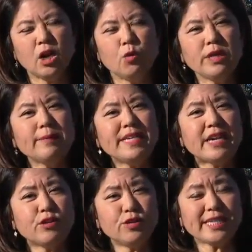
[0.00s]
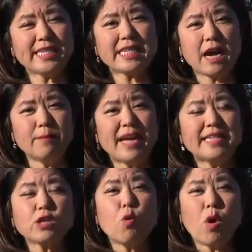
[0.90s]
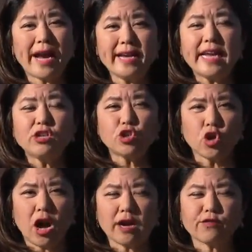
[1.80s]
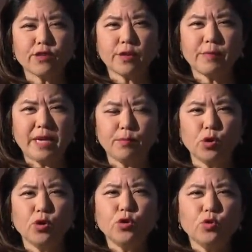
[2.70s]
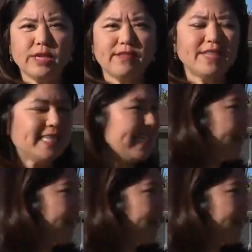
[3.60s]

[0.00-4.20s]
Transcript: Well, let me tell you, this has come as quite a shock for the people who live in this